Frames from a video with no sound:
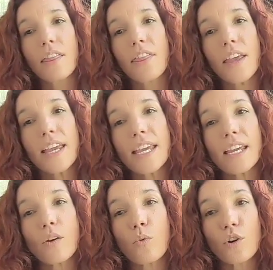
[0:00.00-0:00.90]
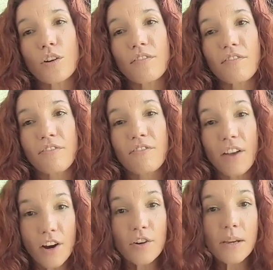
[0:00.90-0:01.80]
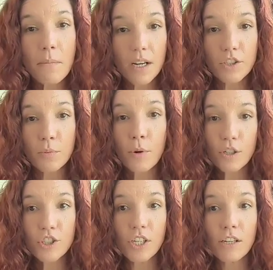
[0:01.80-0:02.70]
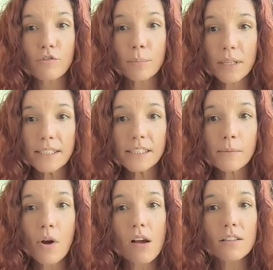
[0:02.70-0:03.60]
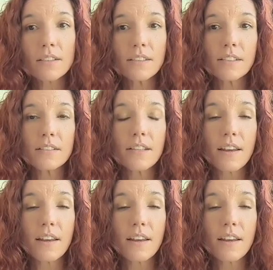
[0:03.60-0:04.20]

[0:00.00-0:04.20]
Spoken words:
they were very much pushing replacing policies